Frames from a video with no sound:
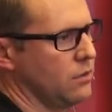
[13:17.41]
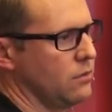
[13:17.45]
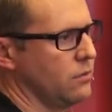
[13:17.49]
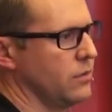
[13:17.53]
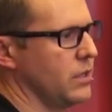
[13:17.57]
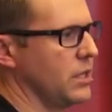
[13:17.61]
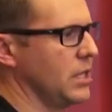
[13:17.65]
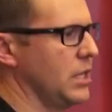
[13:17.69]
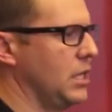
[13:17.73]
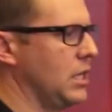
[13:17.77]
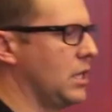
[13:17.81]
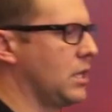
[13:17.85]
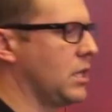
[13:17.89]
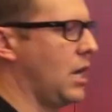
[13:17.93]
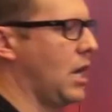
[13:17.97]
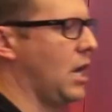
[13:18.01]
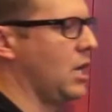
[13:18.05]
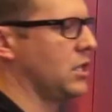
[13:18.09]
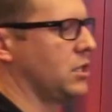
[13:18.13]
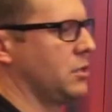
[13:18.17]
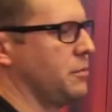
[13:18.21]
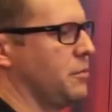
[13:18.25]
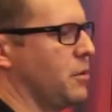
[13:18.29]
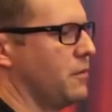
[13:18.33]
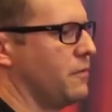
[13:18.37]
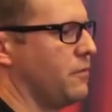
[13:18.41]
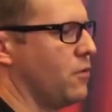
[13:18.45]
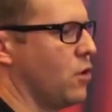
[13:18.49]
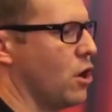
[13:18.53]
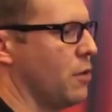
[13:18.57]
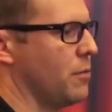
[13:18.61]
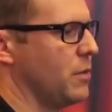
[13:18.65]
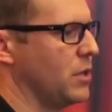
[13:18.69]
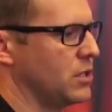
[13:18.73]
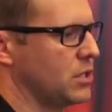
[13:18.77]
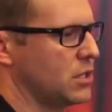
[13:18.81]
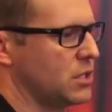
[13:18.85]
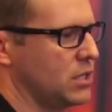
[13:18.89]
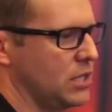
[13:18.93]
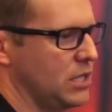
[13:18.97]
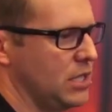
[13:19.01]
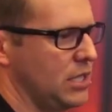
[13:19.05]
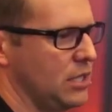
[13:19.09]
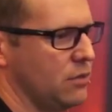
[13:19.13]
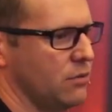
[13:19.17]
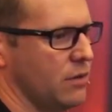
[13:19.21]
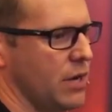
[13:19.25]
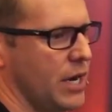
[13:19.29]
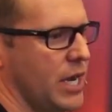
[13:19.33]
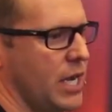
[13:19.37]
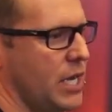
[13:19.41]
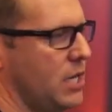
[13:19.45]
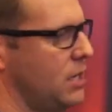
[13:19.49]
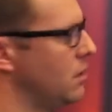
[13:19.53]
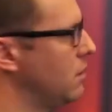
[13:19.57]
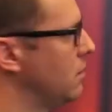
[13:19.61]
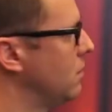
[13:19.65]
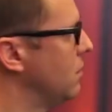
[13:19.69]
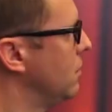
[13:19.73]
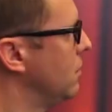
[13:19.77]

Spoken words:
really caused the performance to degrade